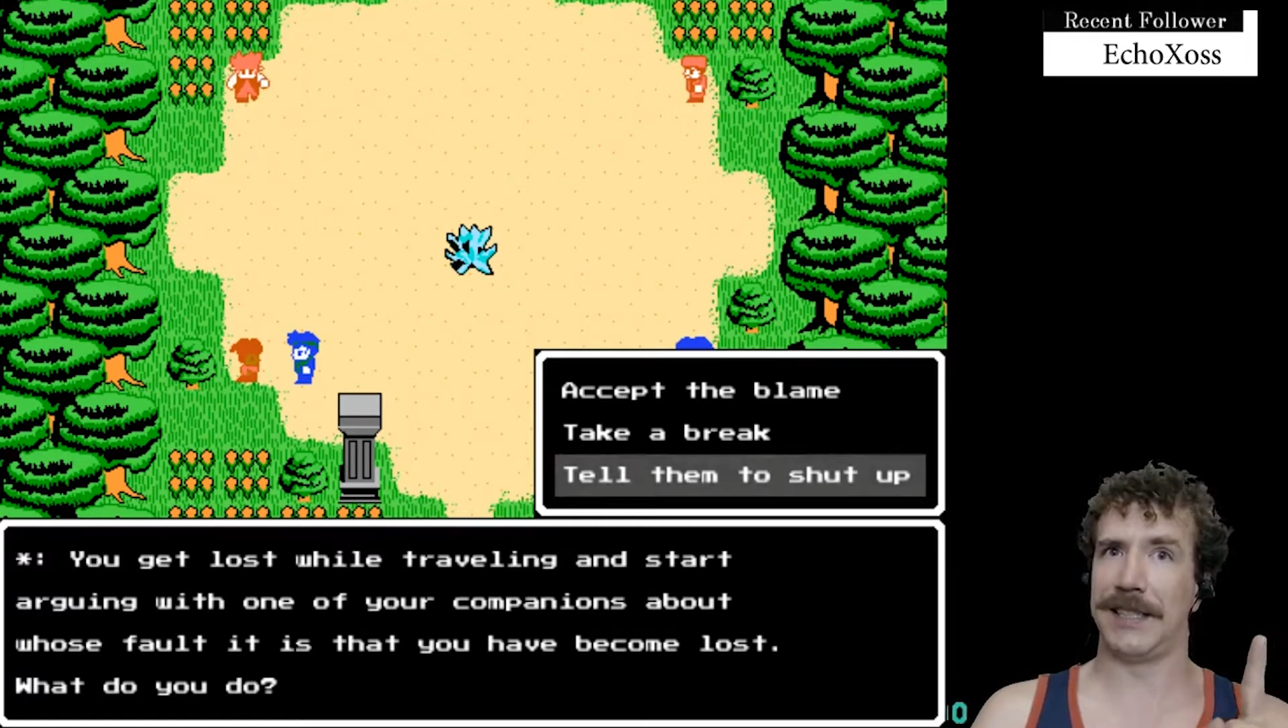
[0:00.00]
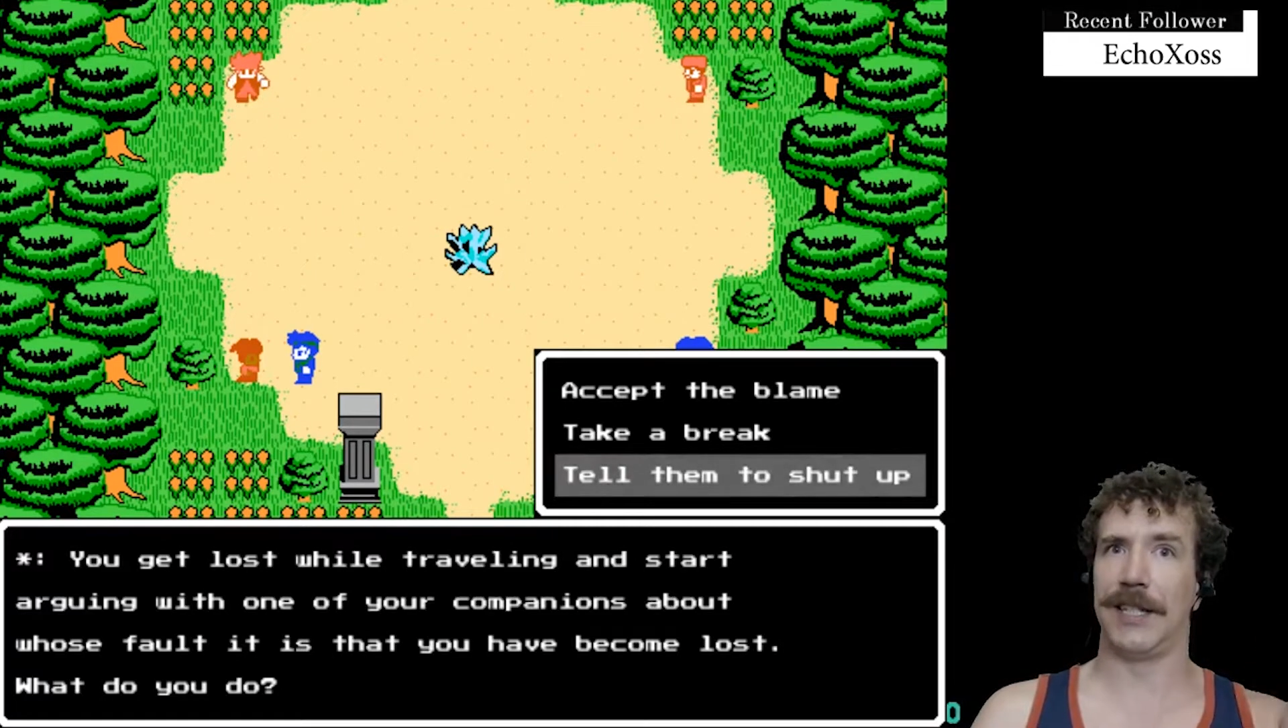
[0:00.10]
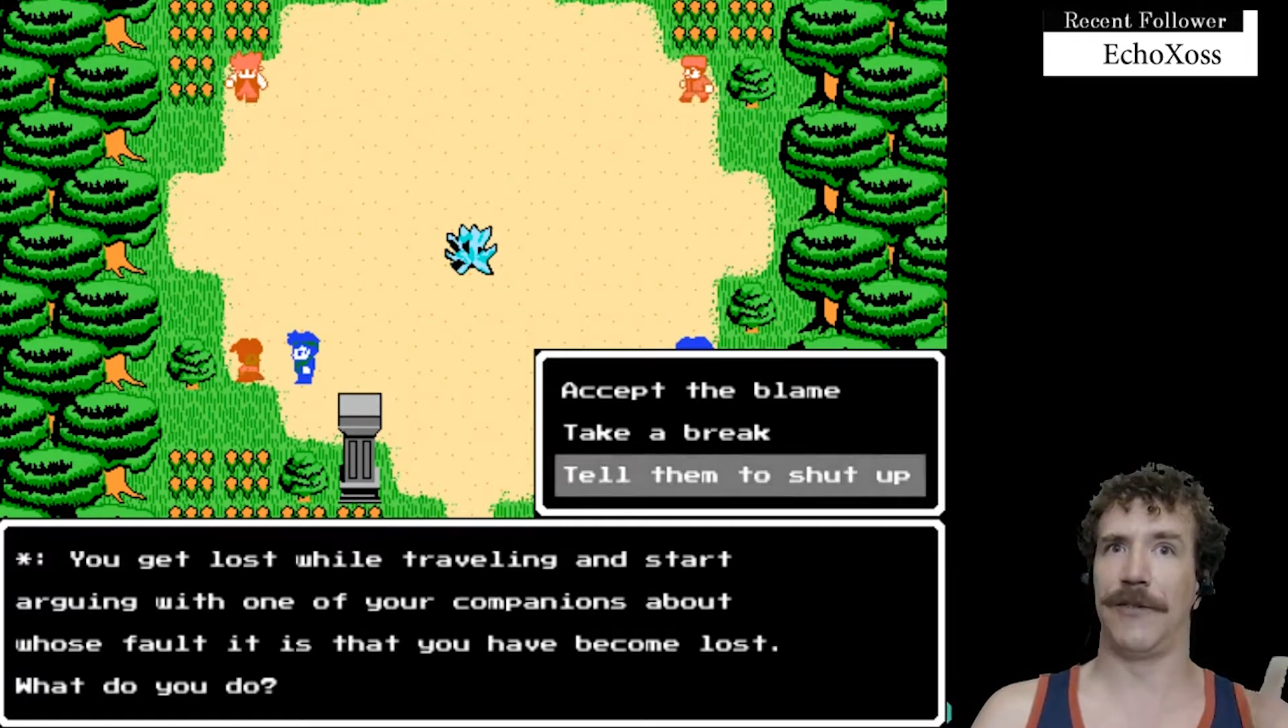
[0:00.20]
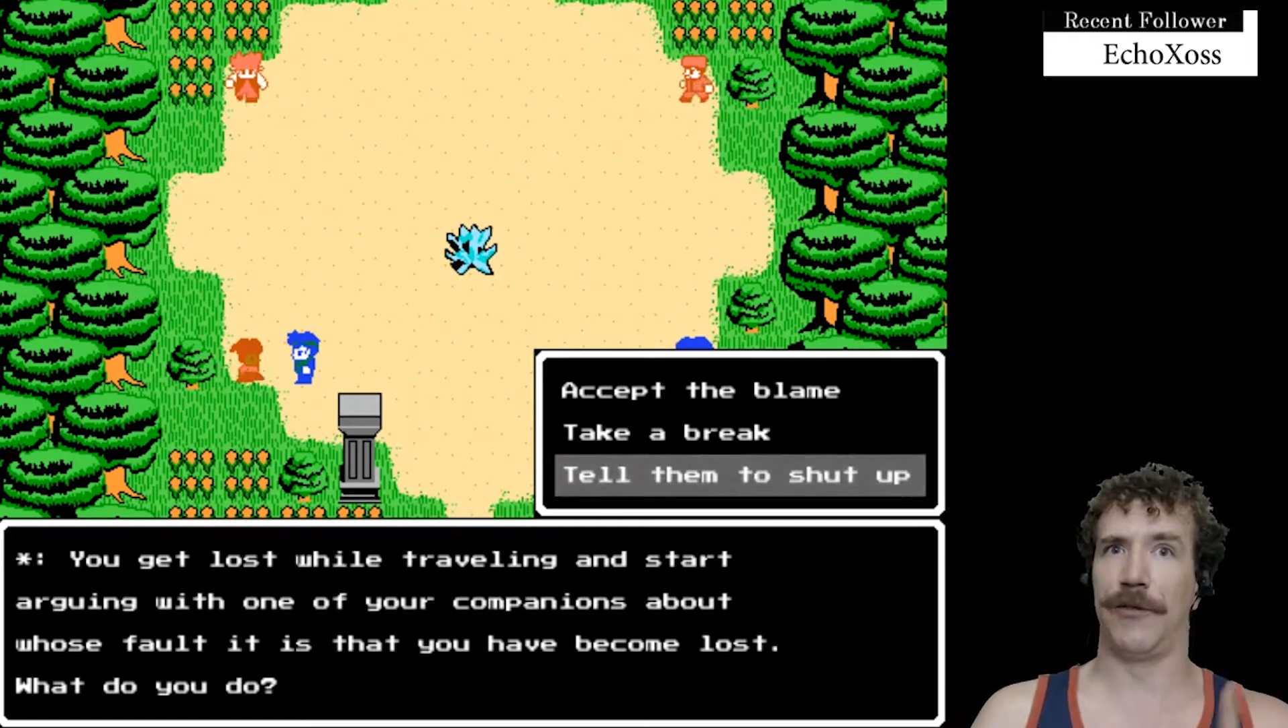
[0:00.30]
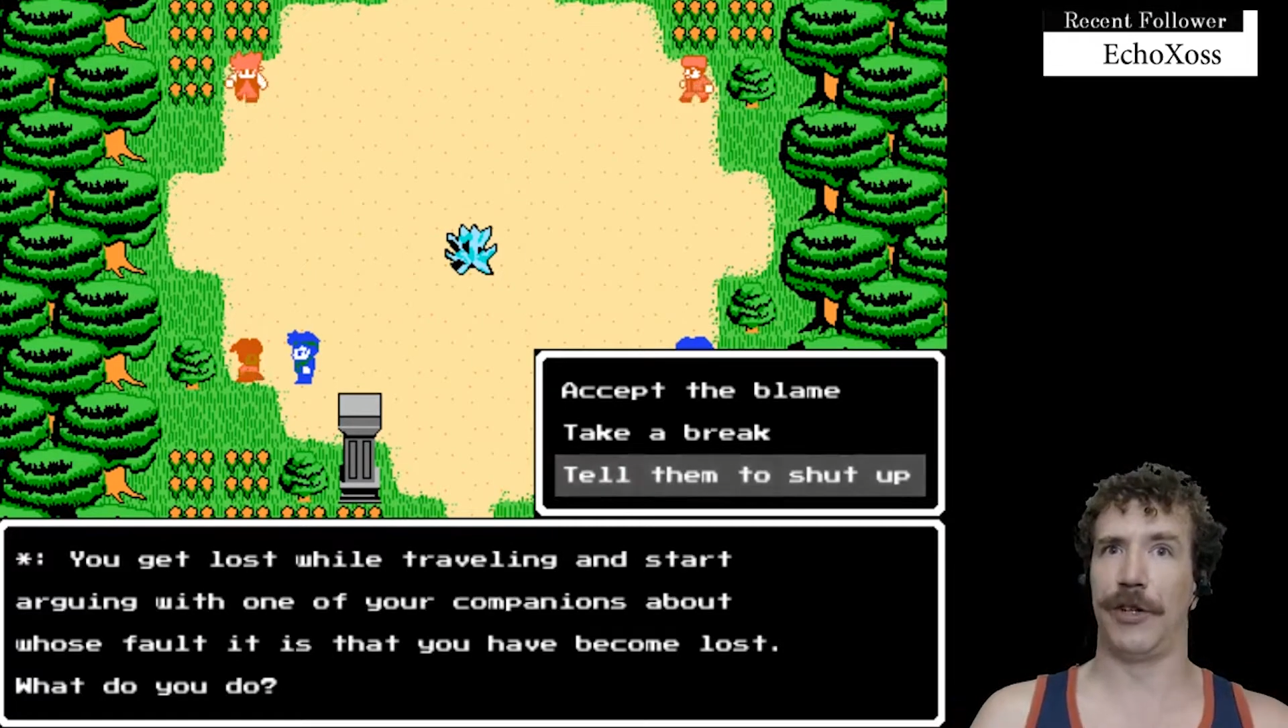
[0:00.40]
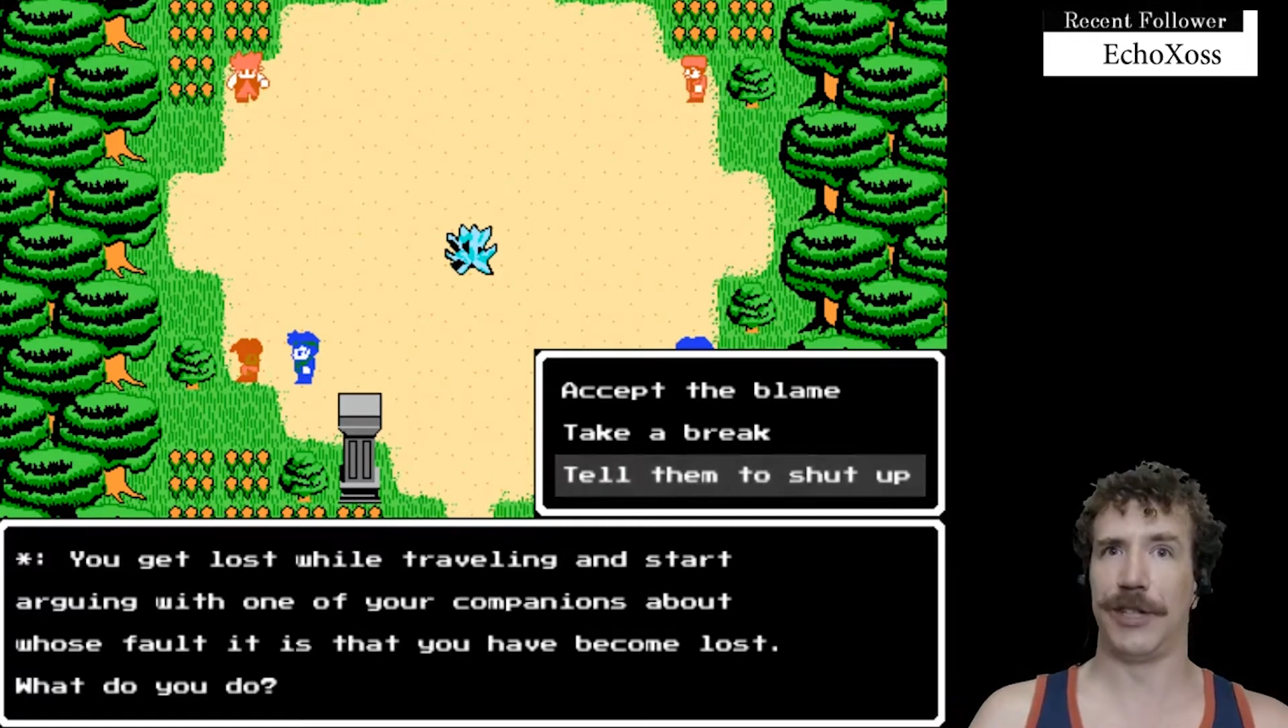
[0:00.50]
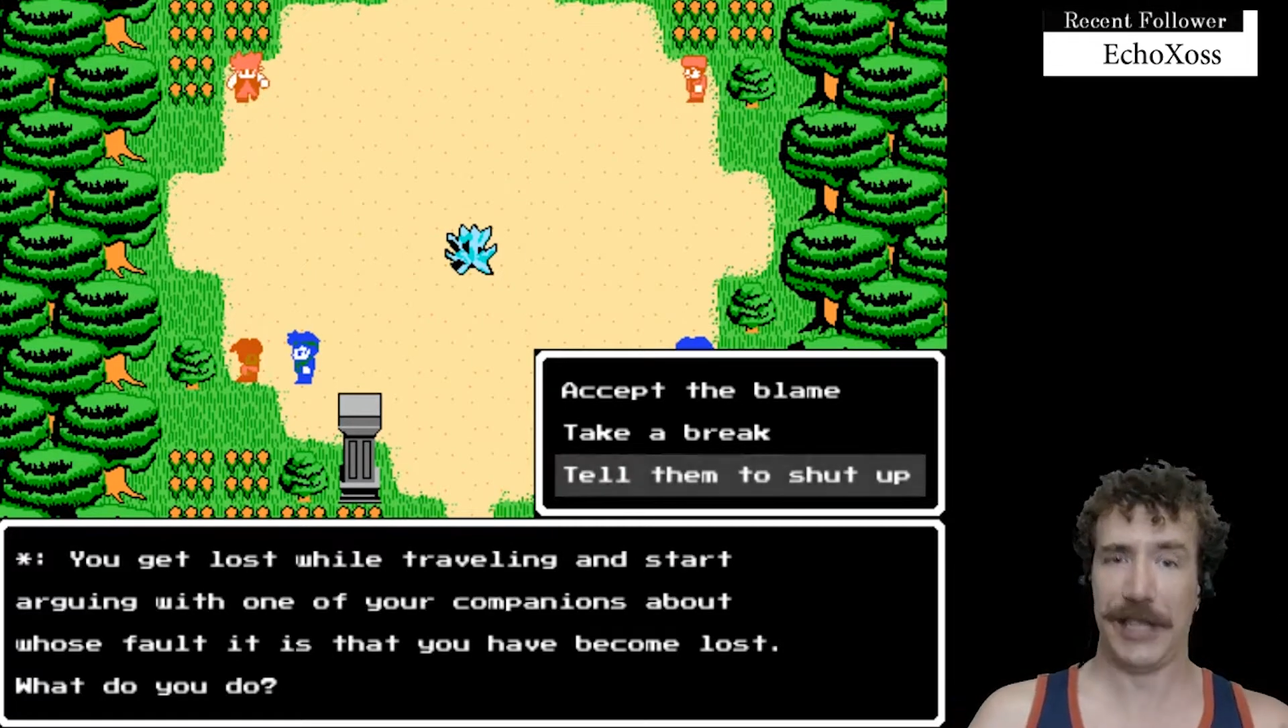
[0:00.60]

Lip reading: their fault.